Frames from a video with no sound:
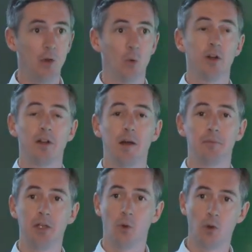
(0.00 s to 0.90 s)
were
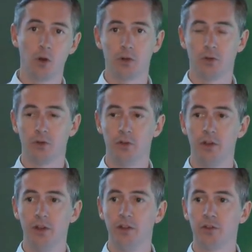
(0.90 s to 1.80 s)
adopting Oracle.
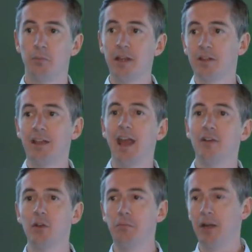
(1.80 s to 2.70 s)
So basically,
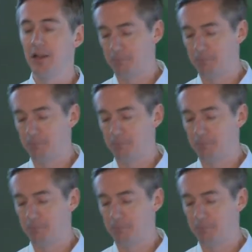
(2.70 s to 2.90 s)
everybody